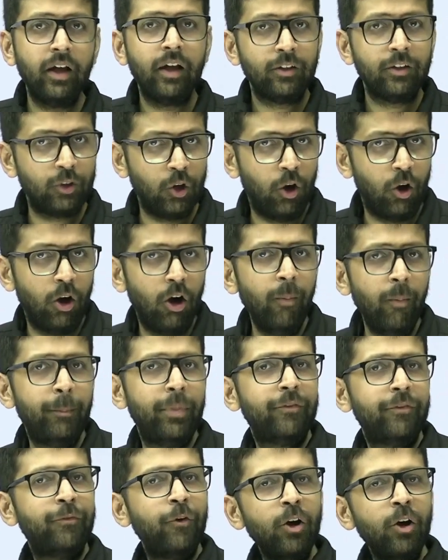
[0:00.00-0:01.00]
So
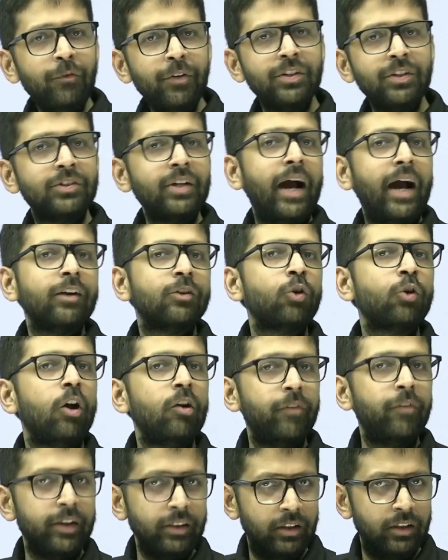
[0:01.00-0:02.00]
before we start
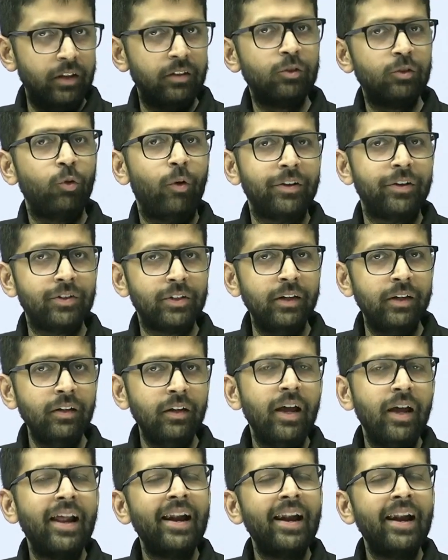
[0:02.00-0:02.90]
solving this question,